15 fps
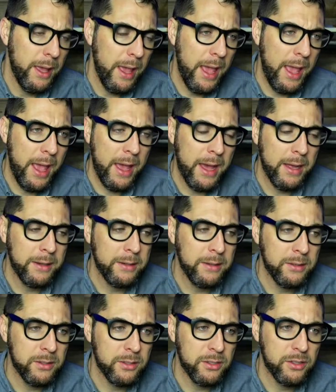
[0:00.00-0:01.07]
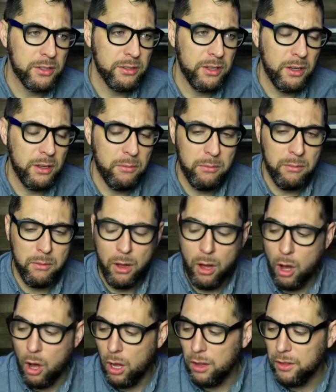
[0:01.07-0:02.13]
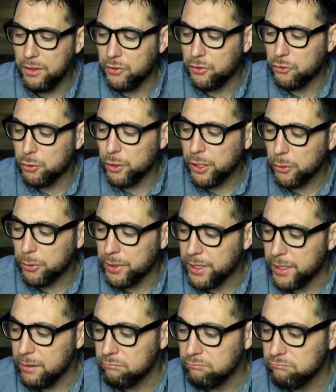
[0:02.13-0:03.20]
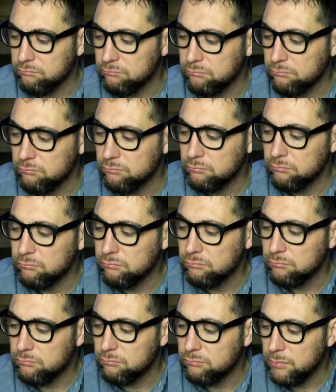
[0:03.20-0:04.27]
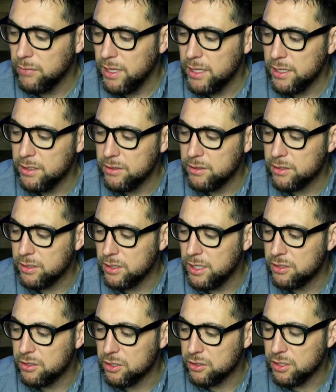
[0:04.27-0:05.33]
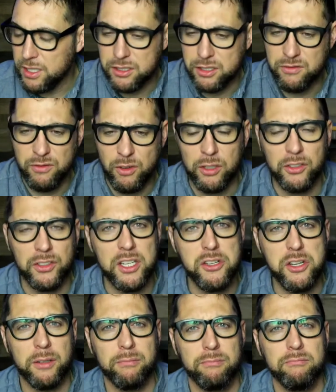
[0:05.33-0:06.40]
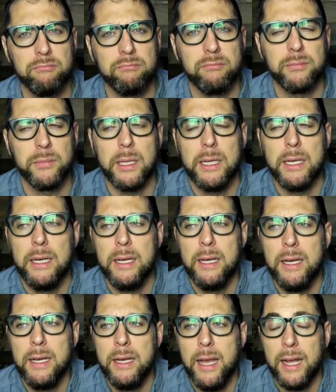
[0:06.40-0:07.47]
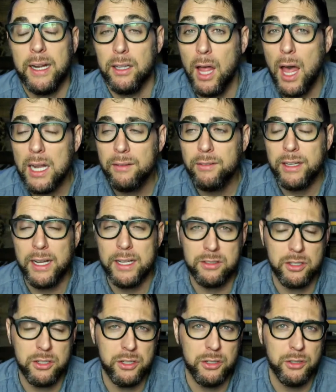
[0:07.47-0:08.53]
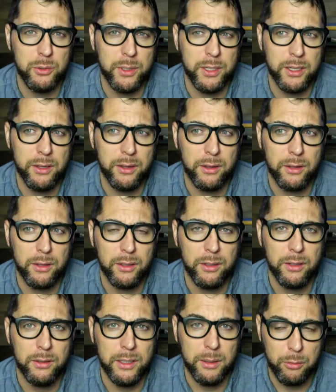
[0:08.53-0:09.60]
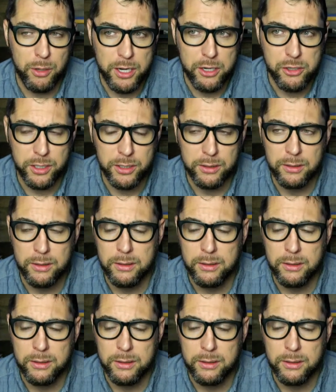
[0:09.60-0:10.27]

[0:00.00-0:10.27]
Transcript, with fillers: And all this trickery is, it's just false teaching. And a lot of it has to do with liberation.